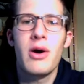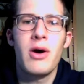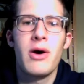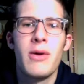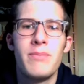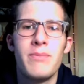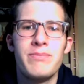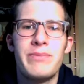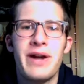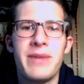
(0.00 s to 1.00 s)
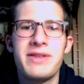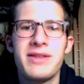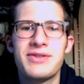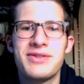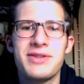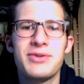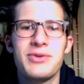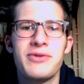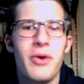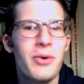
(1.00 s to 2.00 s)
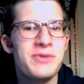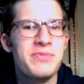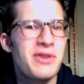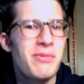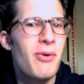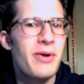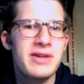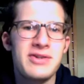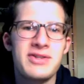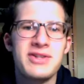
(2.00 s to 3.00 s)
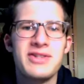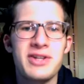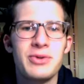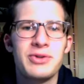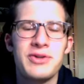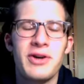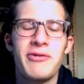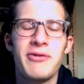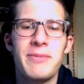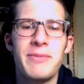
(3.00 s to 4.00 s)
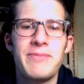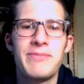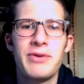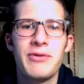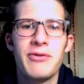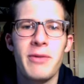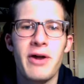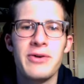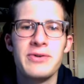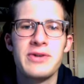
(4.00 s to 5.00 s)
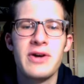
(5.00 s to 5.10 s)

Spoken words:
But I mean that's sort of always been the point, is to distinguish yourself from others.